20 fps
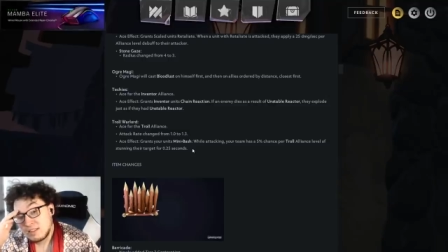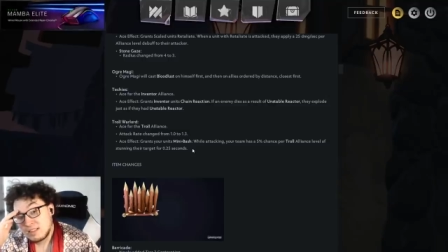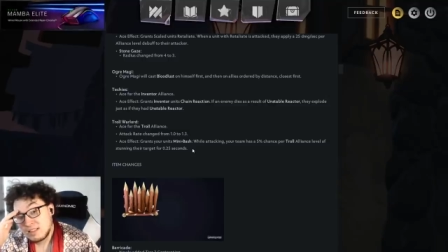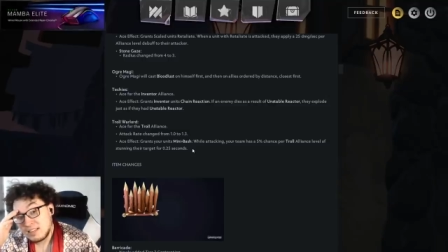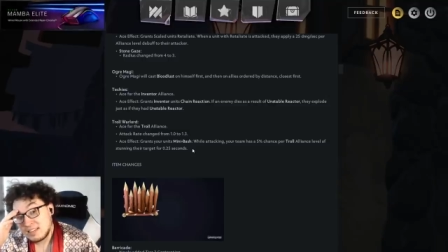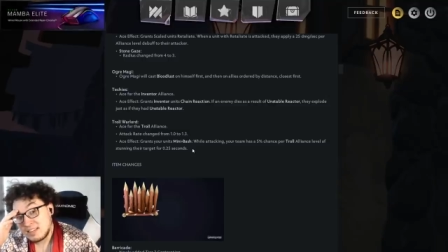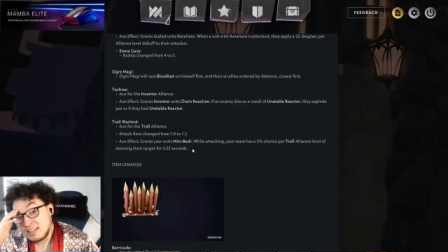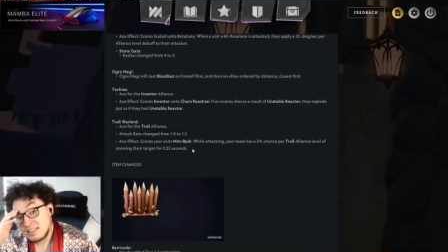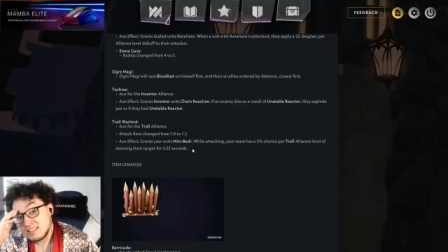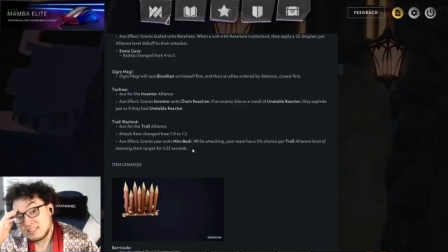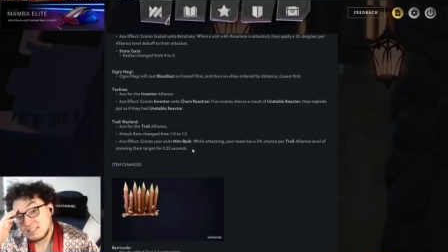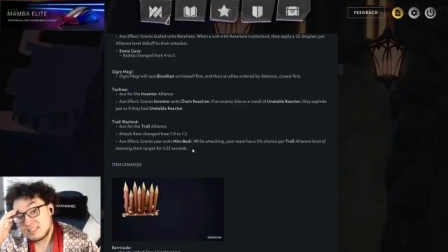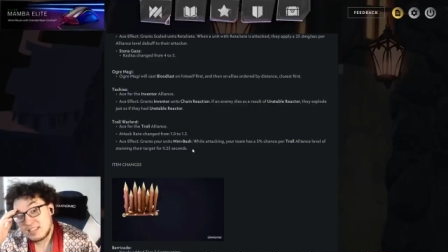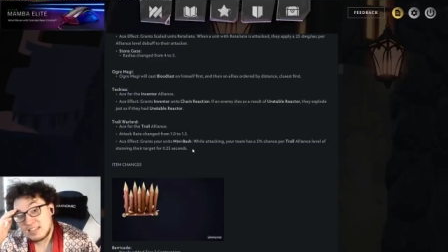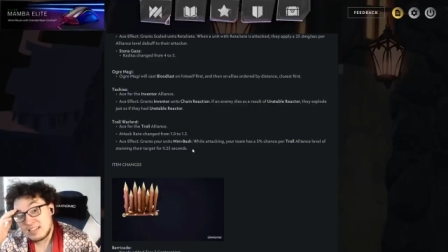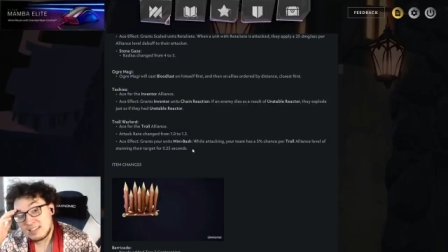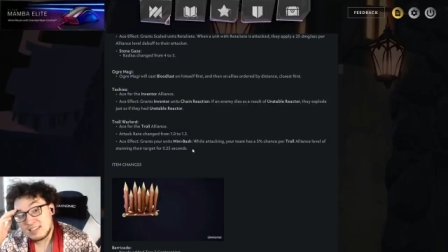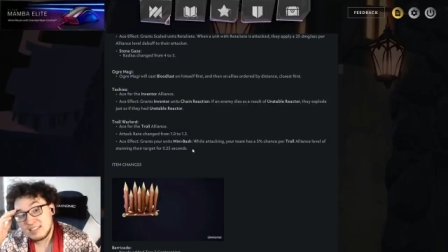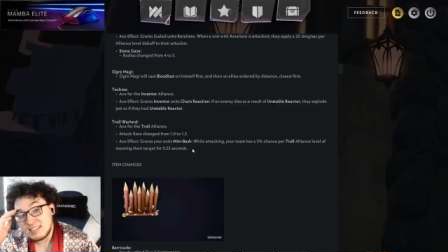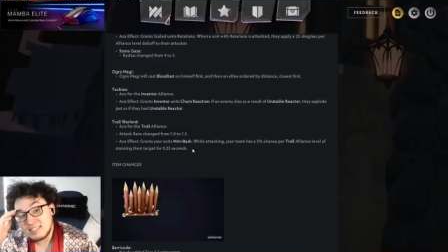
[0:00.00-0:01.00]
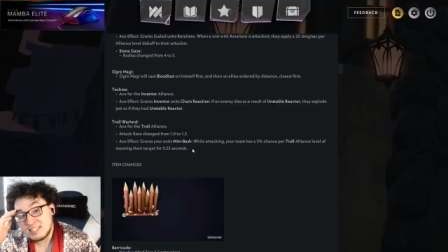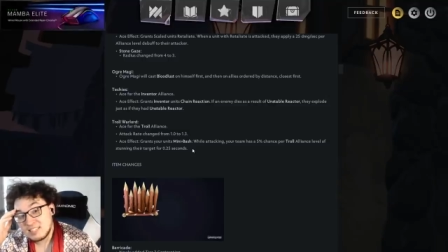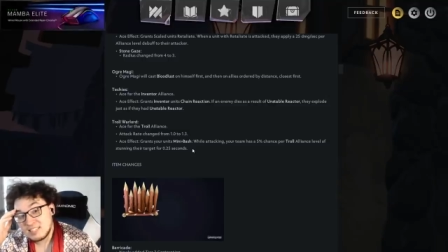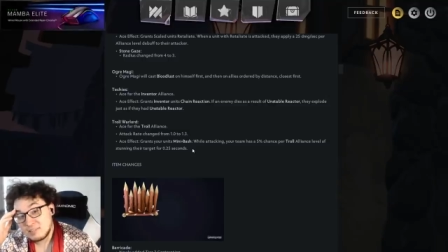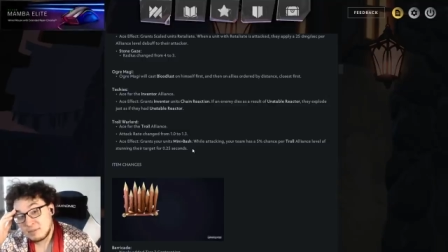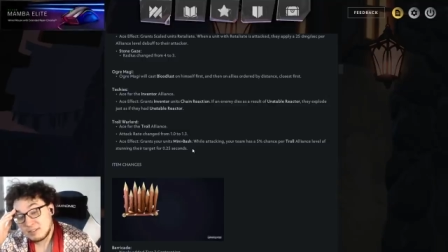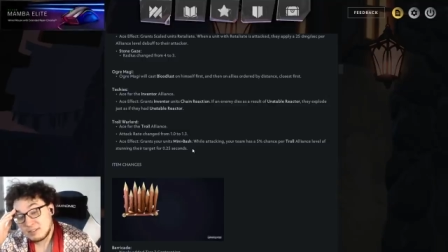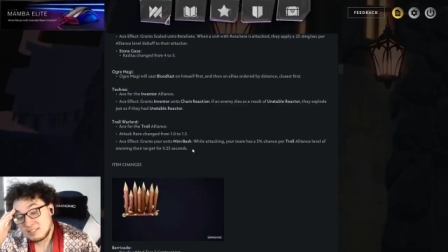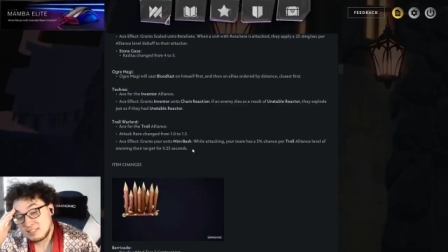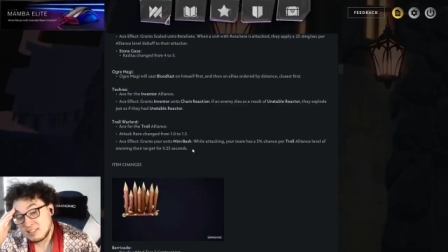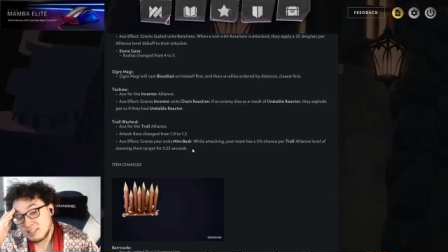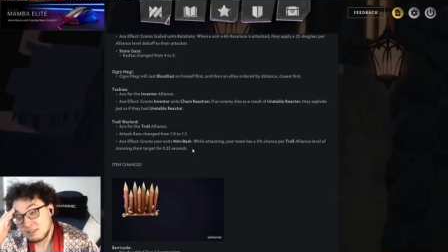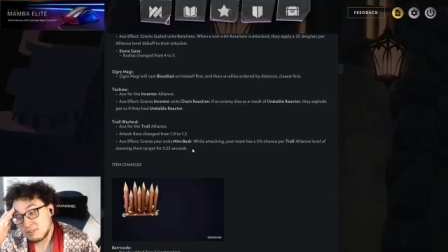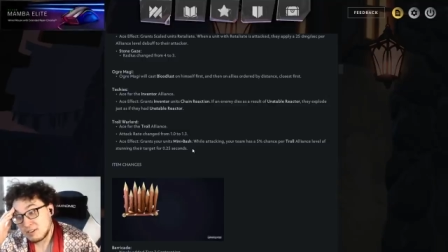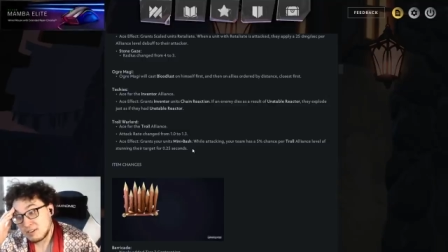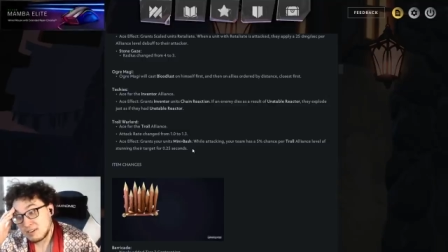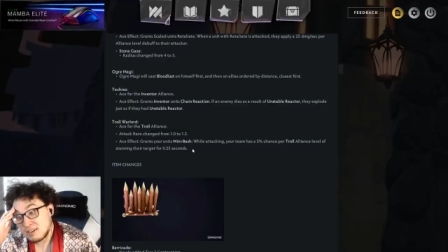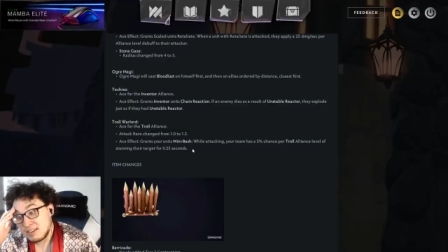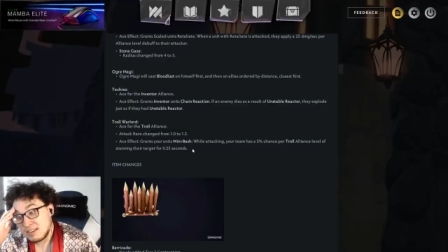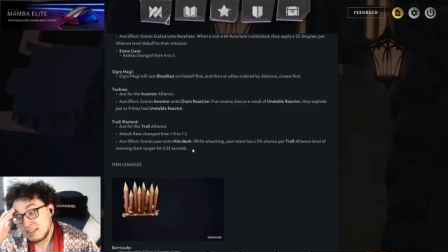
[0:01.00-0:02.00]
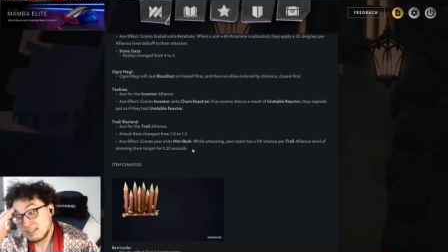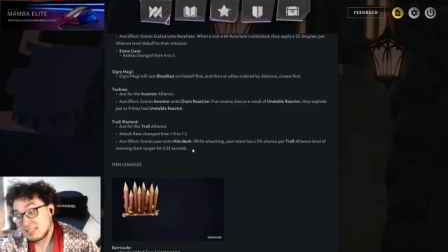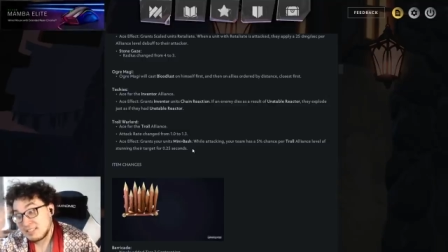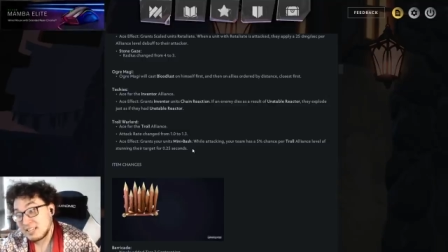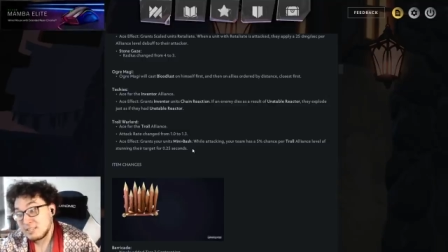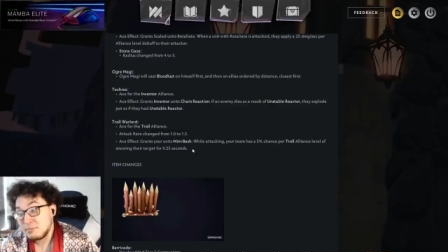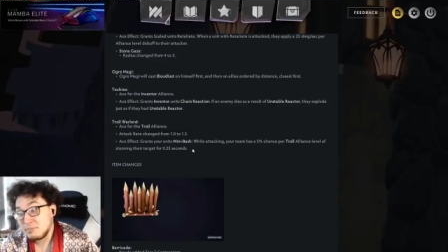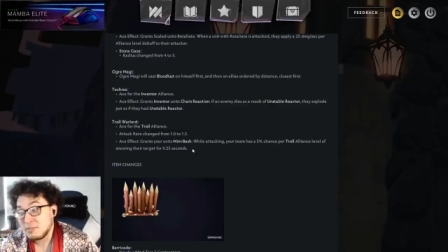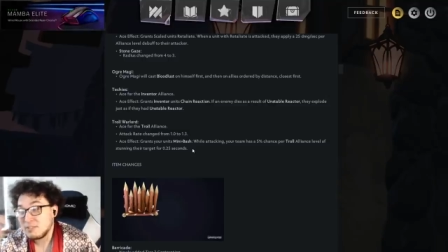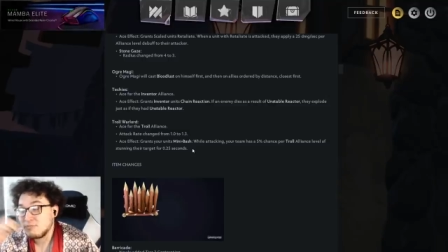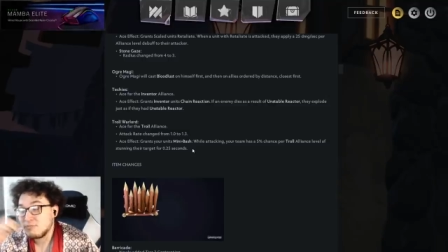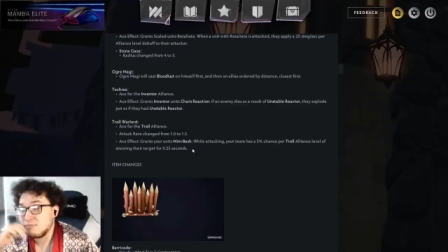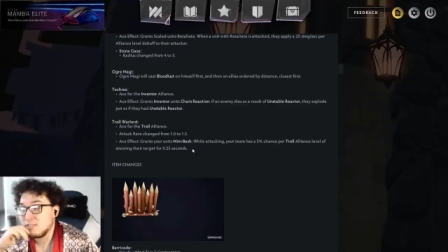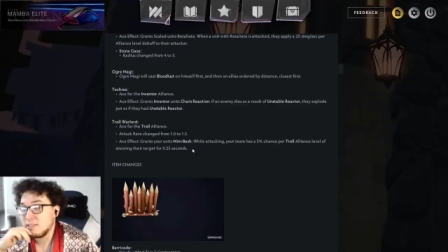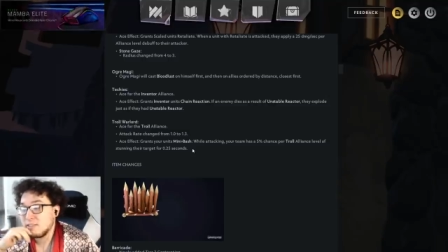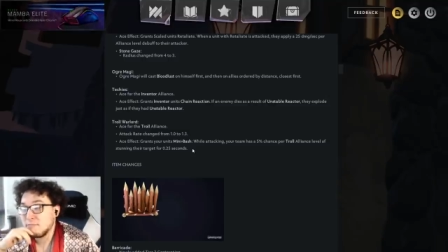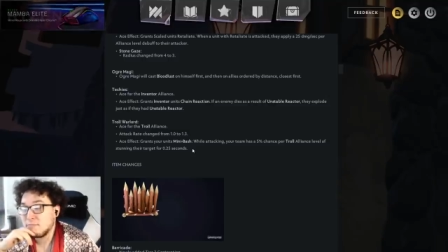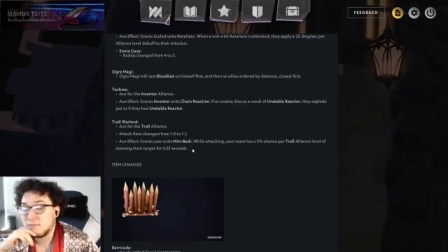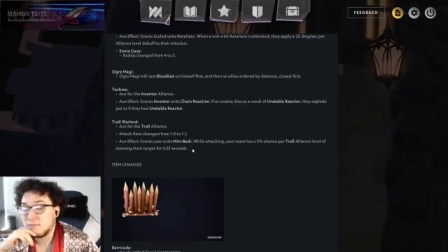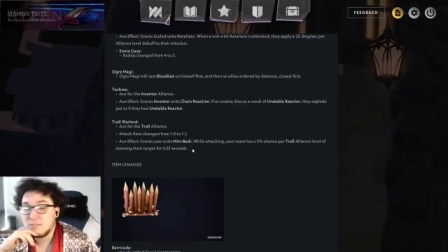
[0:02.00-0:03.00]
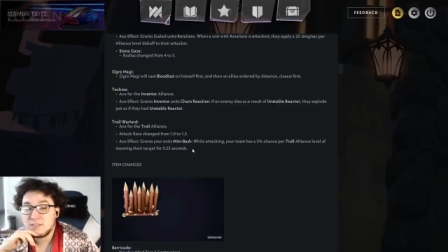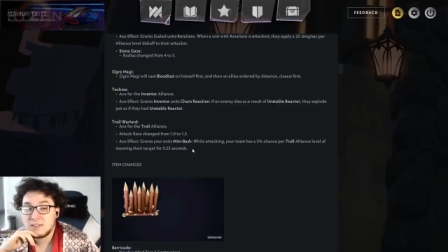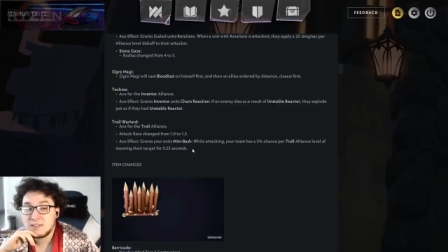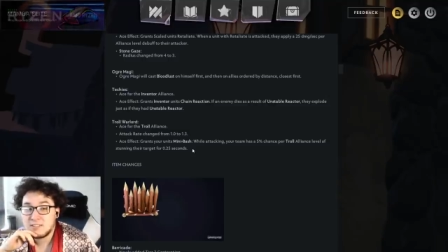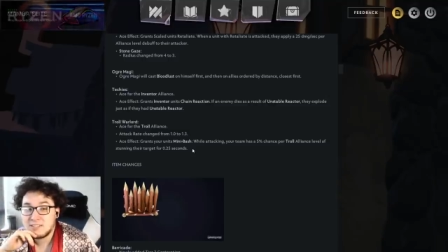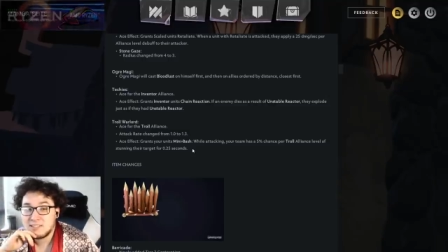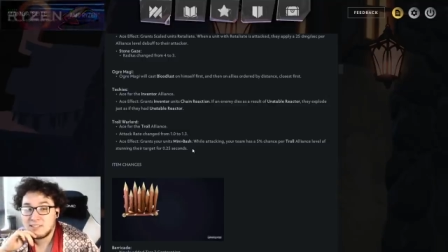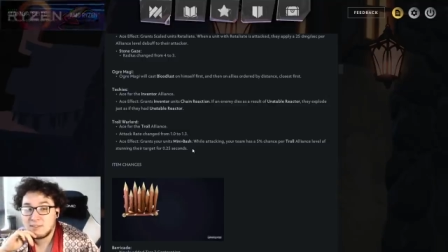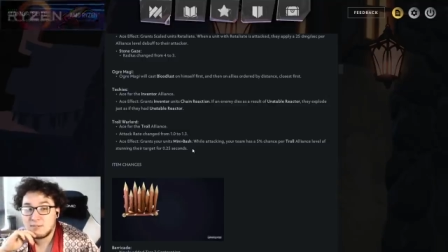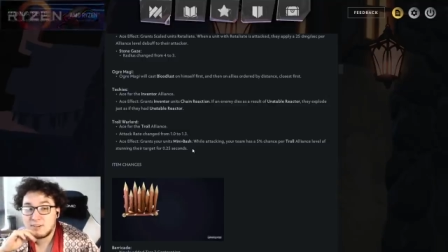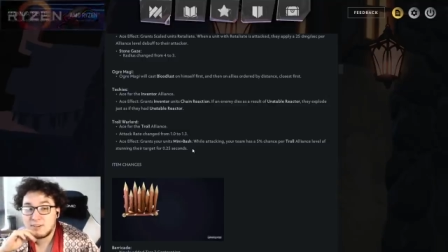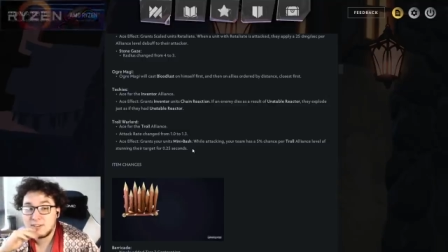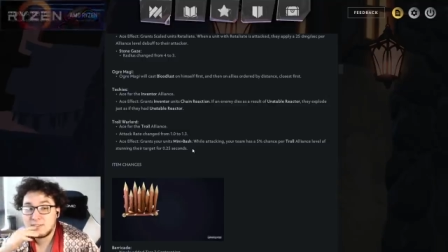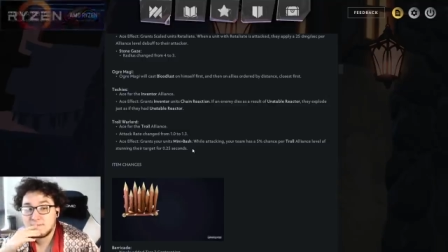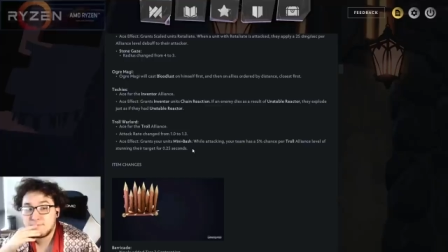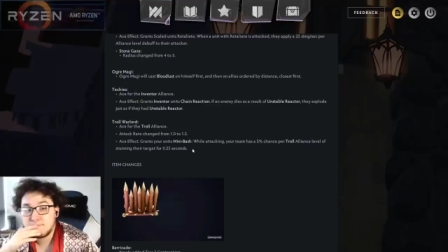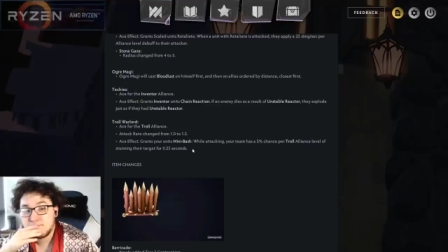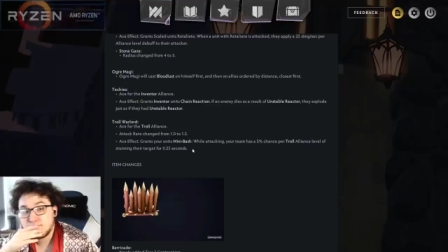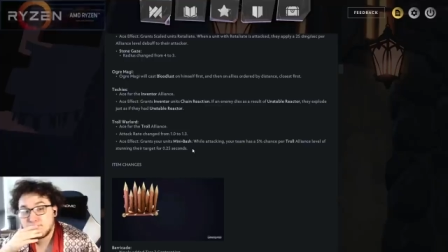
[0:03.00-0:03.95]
Like, he's attacking a decent amount slower, and attack speed is really important on slower.